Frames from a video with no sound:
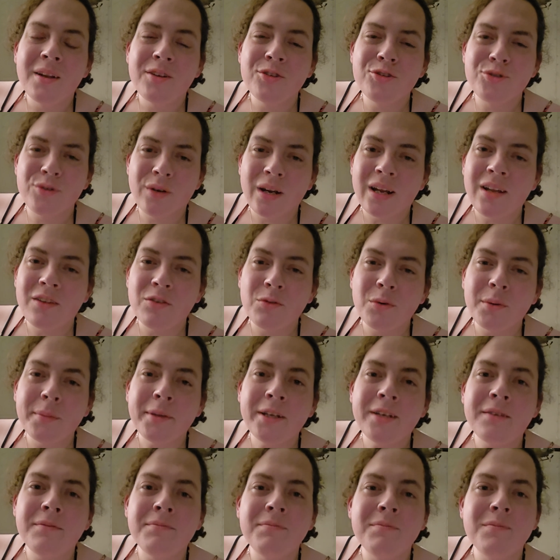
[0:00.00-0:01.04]
Trans
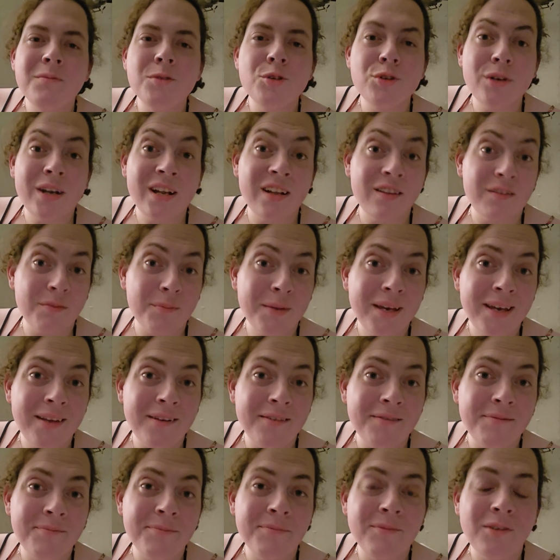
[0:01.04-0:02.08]
women, trans
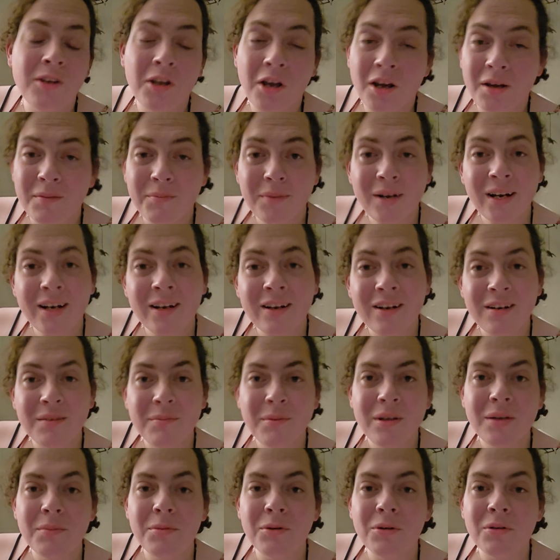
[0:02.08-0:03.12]
men, non-binary
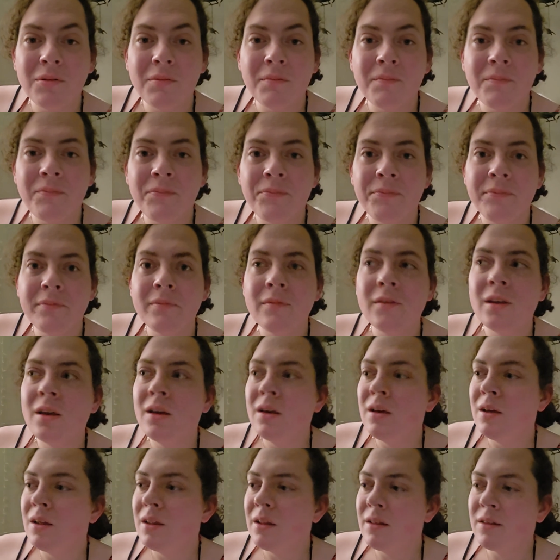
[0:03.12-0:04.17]
people,
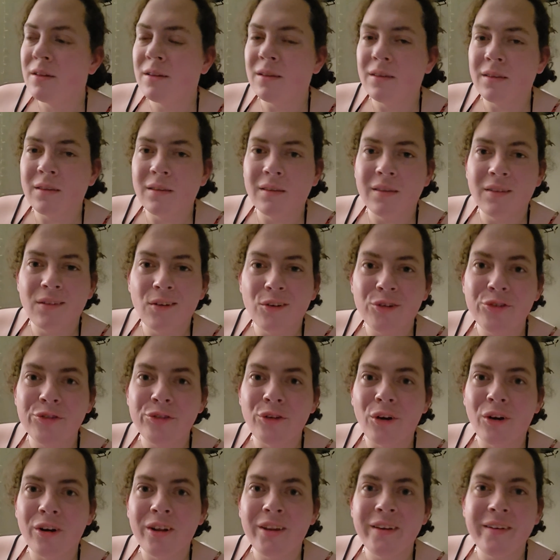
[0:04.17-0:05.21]
they're
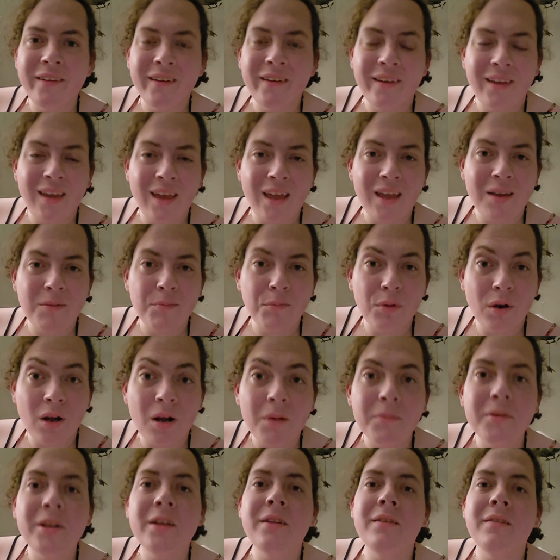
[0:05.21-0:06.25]
starting to gain
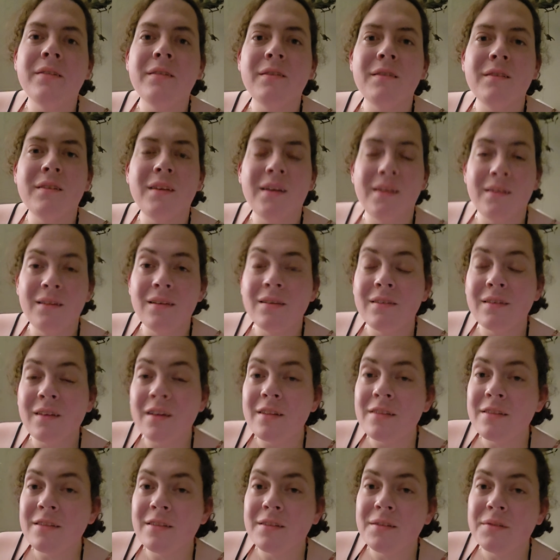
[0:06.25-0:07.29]
prominence in the
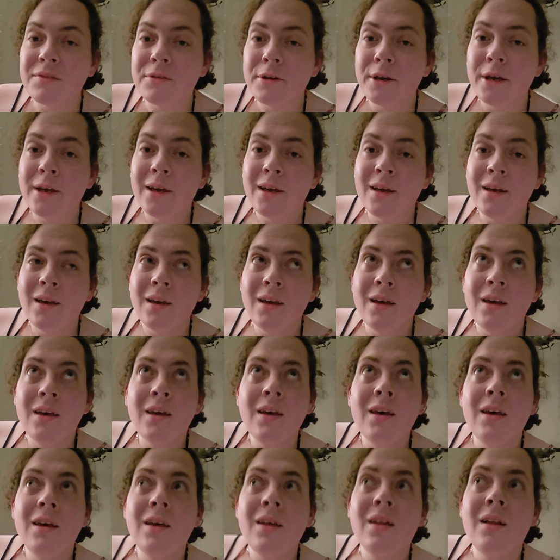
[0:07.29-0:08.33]
sense of
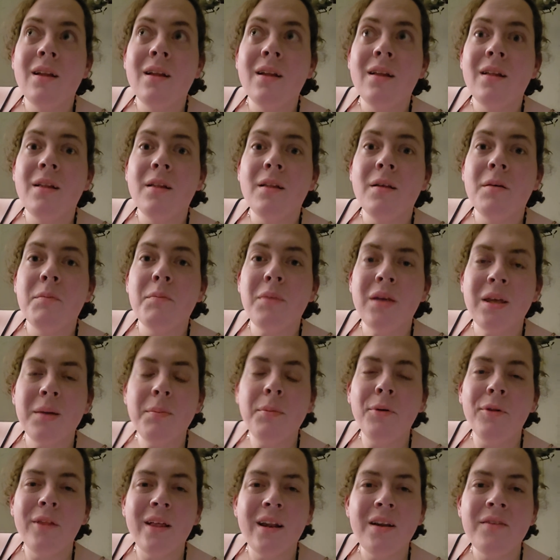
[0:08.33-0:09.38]

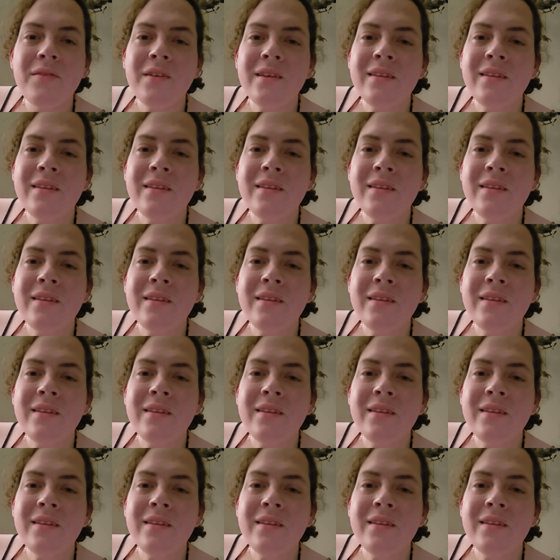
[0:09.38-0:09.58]
people that